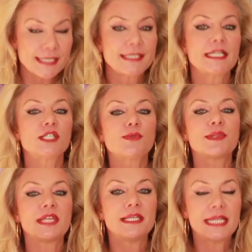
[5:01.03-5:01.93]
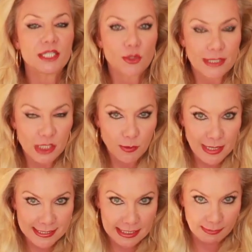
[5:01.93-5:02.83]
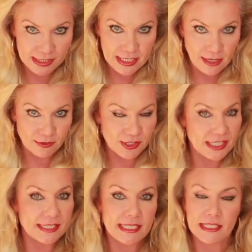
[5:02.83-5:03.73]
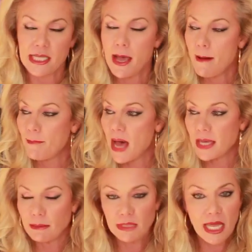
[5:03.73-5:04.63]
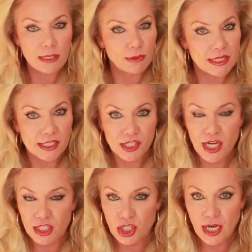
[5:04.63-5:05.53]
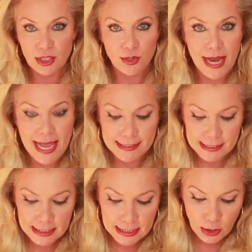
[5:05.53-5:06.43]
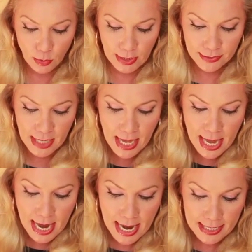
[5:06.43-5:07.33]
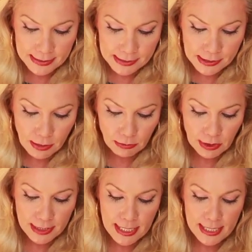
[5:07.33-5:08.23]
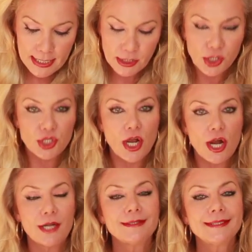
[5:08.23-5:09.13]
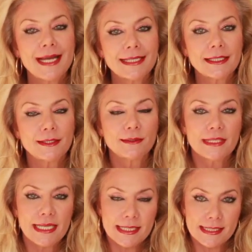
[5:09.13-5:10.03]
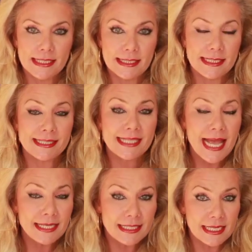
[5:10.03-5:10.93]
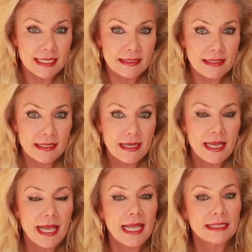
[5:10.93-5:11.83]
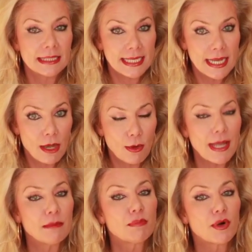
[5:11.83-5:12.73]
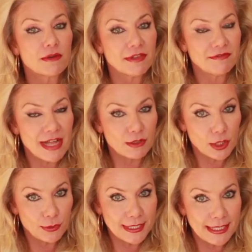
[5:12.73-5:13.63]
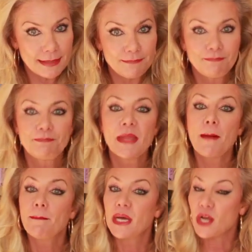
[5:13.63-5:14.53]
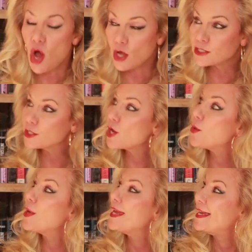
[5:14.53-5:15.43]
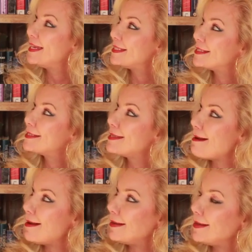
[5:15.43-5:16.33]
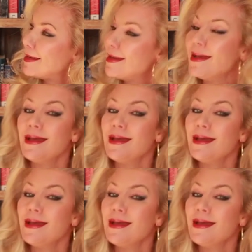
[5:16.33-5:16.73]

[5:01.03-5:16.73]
It deals with the need to express themselves. This is bottom line what this nakshatra has to deal with. And so looking at his chart, not only is his ascendant in Leo in Purva Falguni, but also his sun